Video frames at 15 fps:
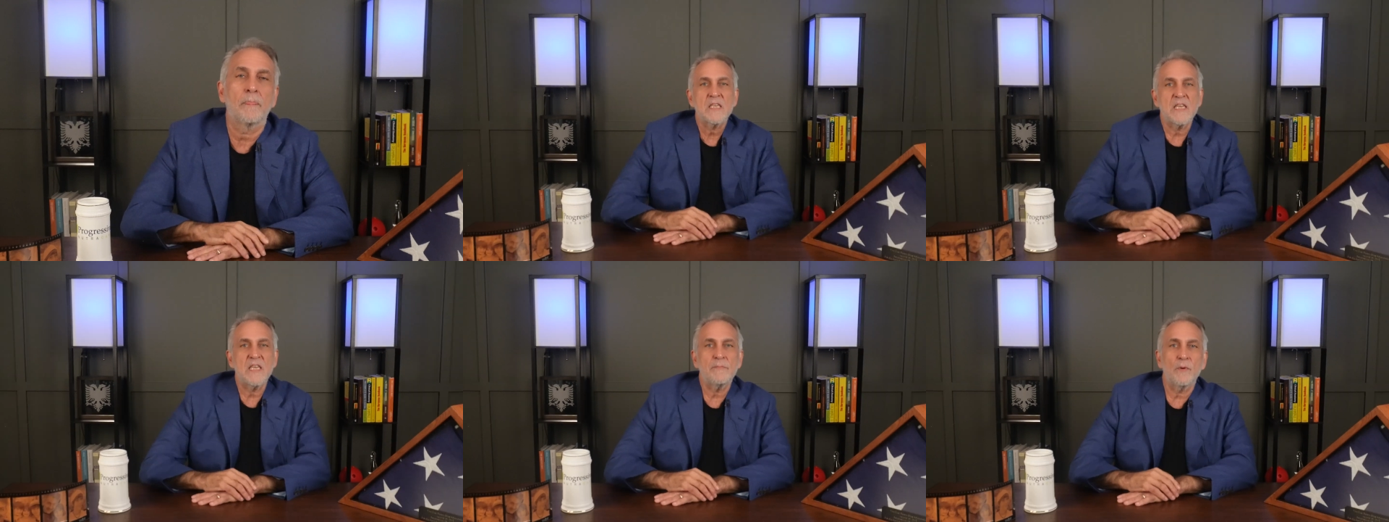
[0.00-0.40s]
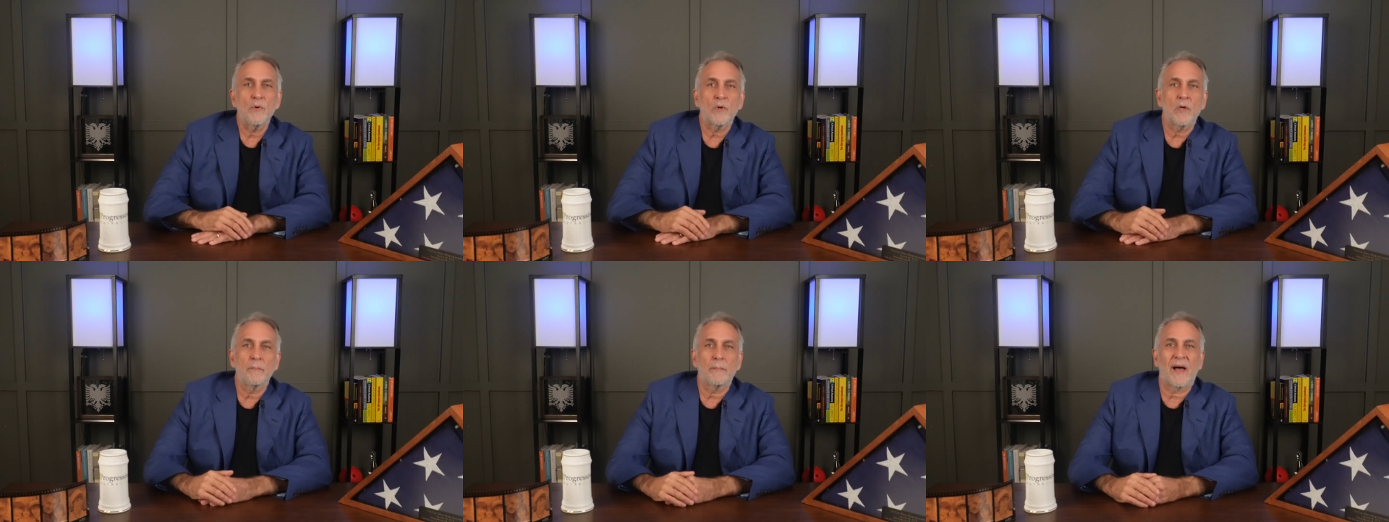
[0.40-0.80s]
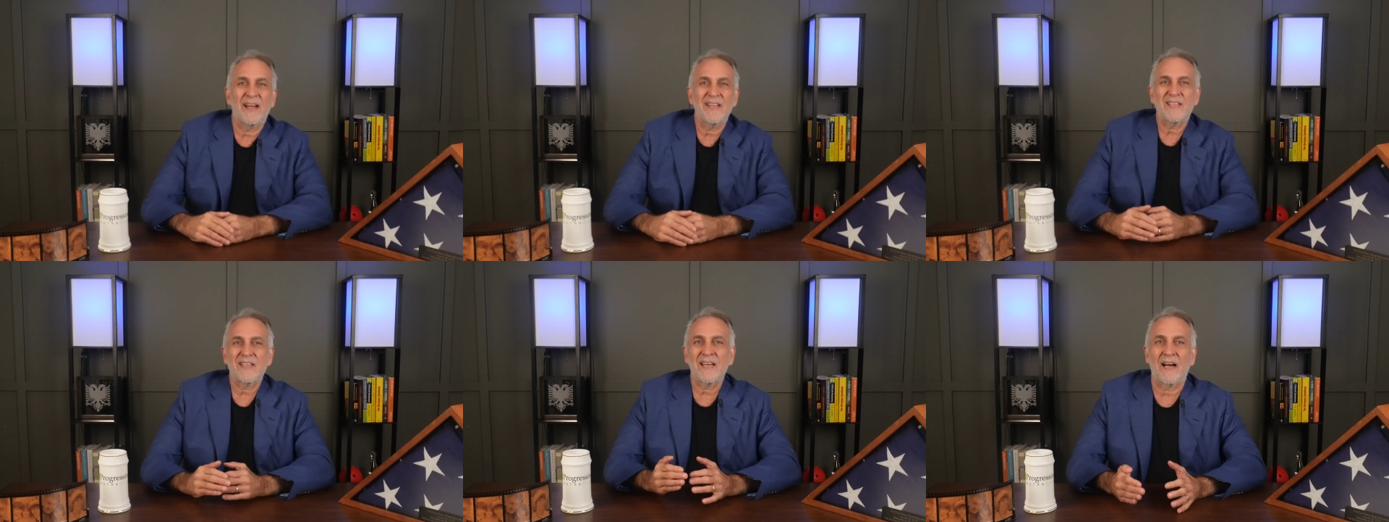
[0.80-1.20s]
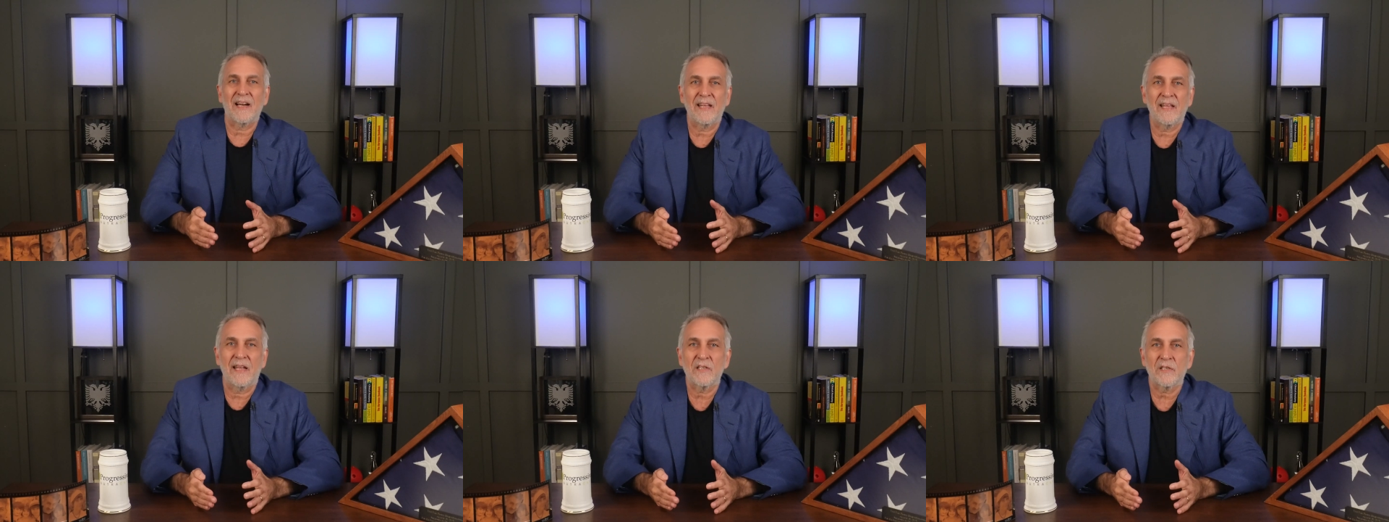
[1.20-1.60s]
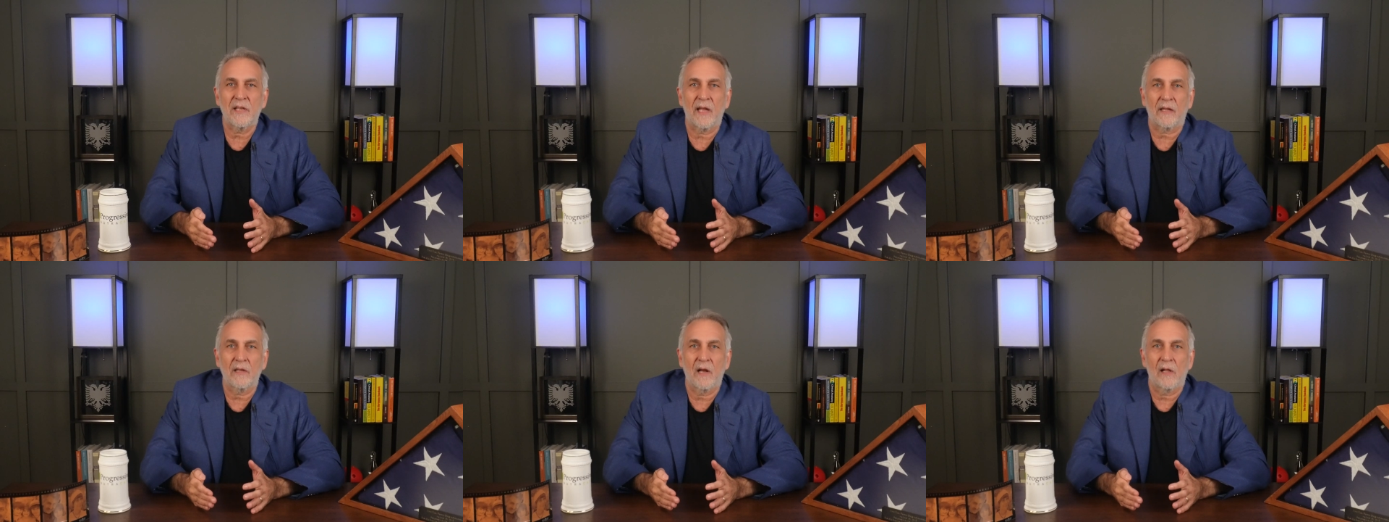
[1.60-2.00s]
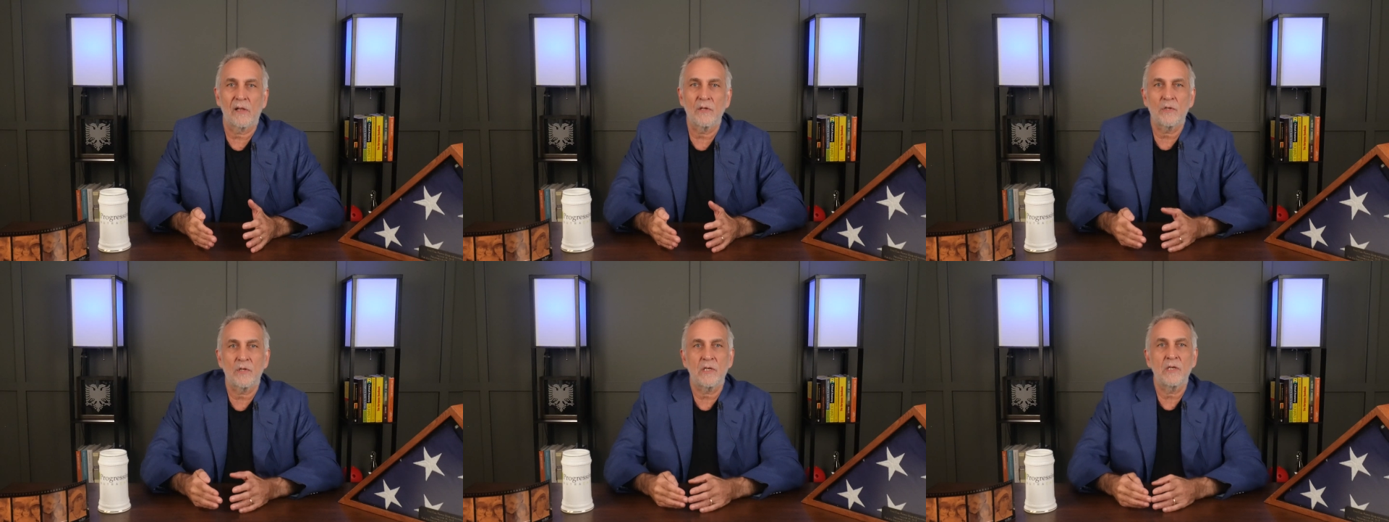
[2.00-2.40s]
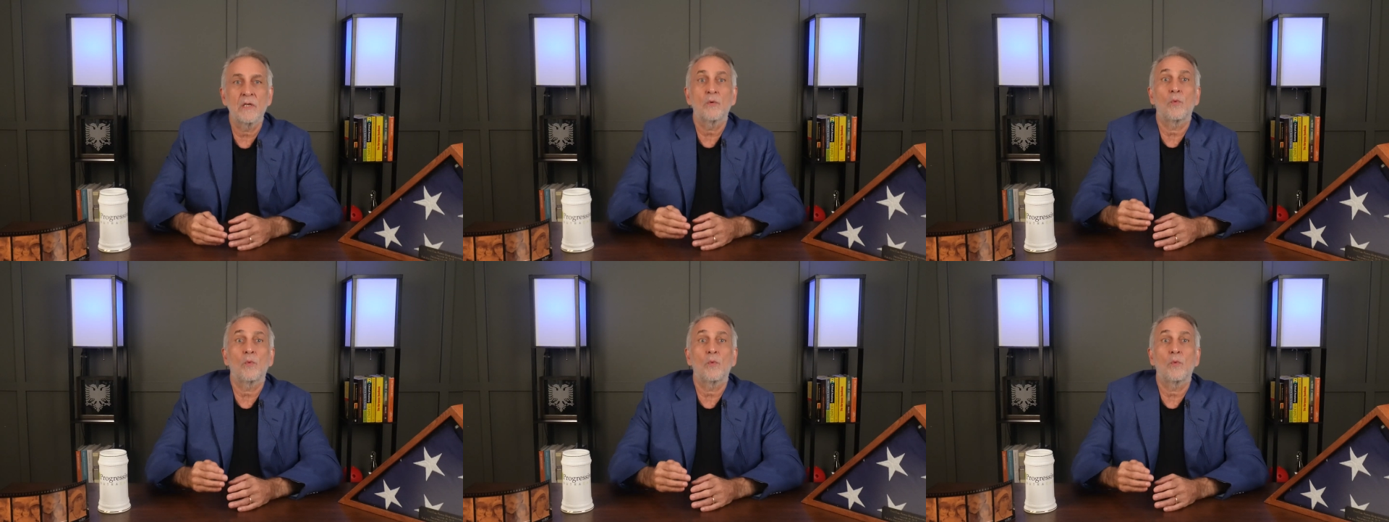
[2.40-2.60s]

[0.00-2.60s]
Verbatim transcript: EBOO combines cutting-edge technology